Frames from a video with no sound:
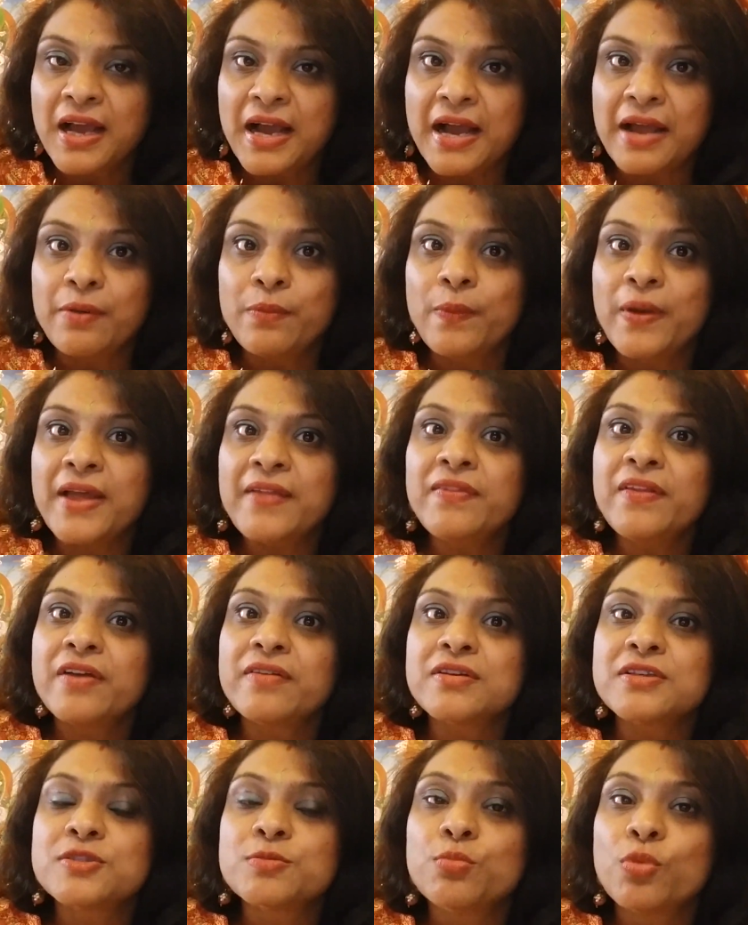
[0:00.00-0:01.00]
and when
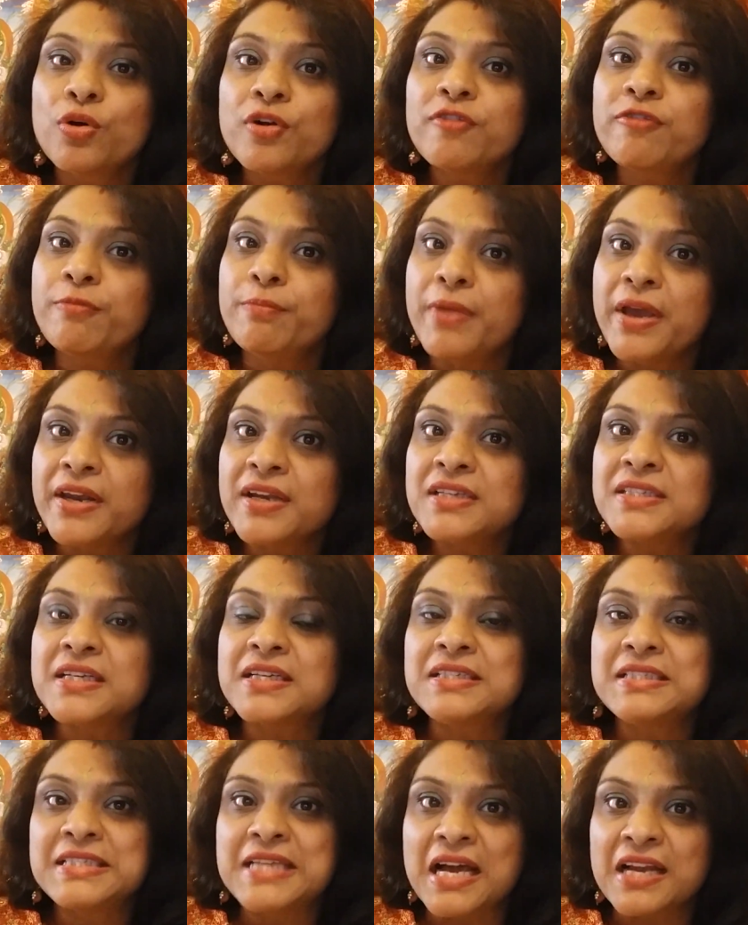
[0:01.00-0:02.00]
there is more of merit
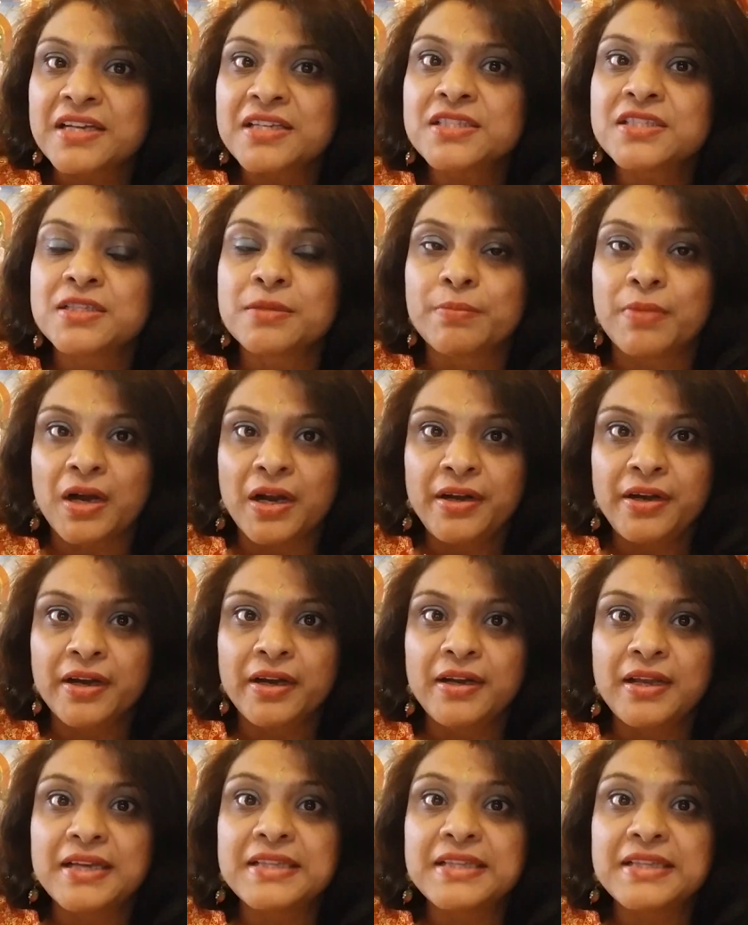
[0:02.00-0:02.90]
and talent demanded,